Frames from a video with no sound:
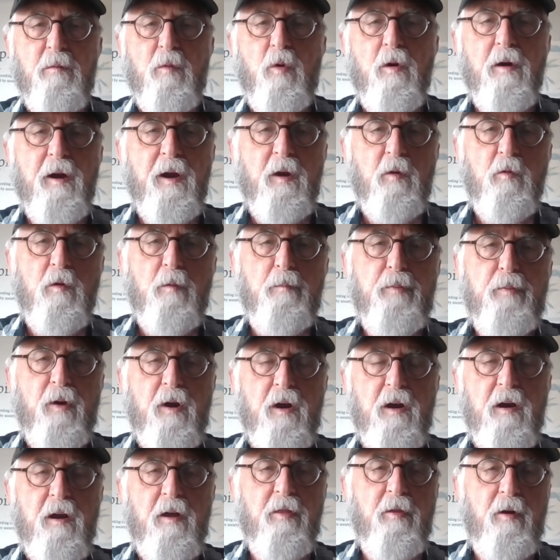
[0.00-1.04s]
the morning, we'll put
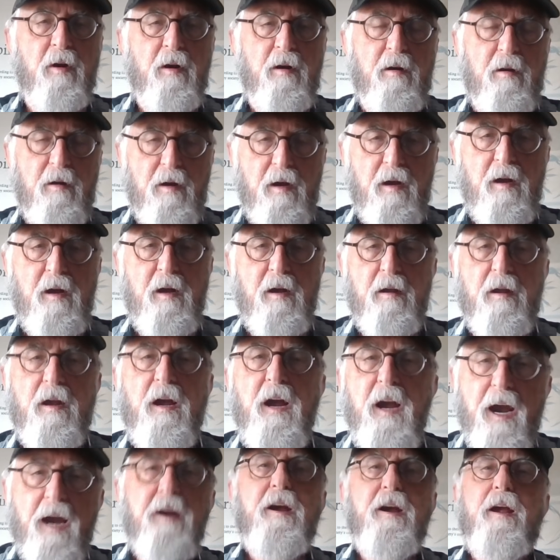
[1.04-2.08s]
another.
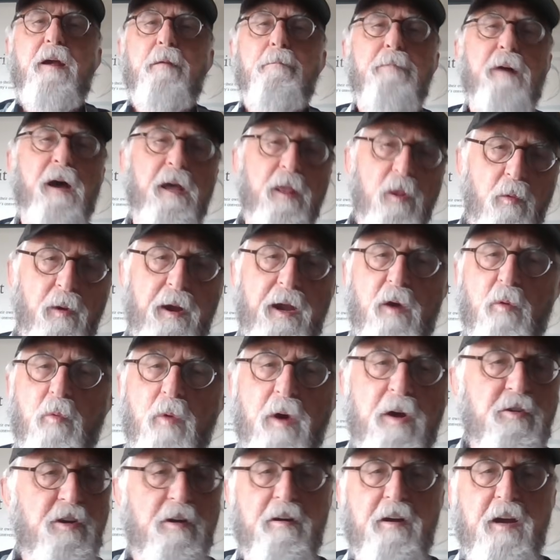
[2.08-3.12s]
By the way, it
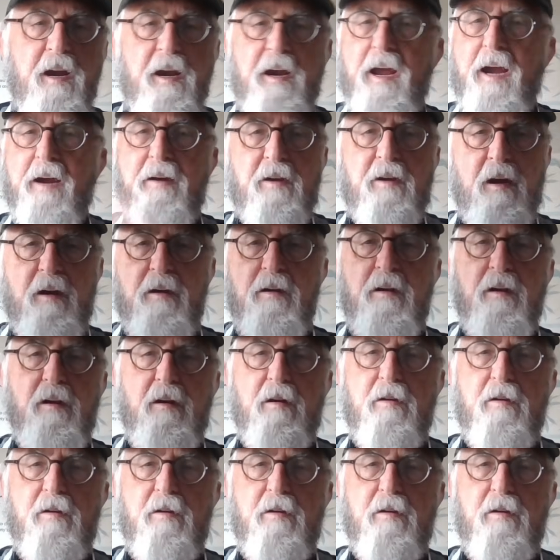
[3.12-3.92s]
wasn't connected